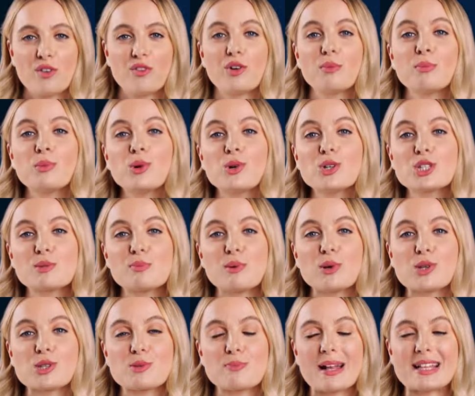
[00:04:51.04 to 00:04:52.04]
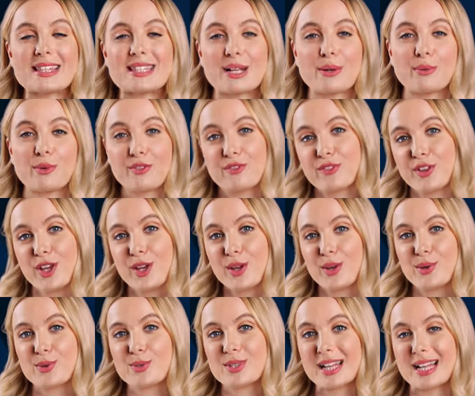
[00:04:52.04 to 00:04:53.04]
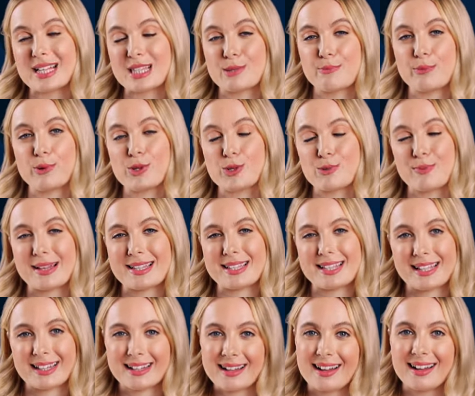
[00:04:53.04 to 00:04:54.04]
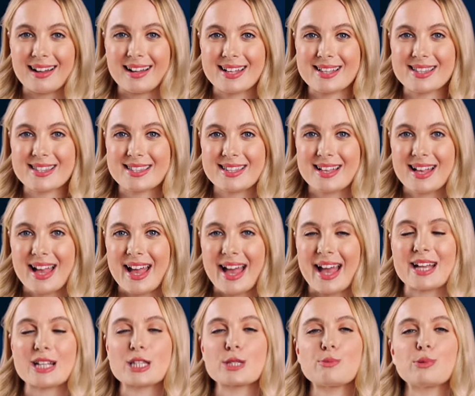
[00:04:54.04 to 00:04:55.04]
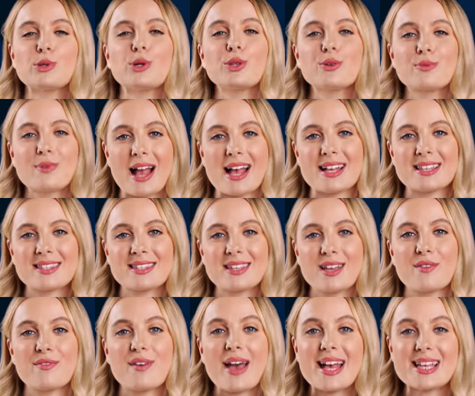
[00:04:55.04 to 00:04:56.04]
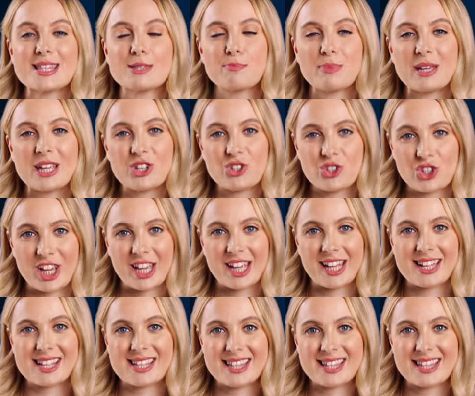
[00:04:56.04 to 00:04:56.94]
For more sports betting reviews and sports betting guides, explore the rest of SBG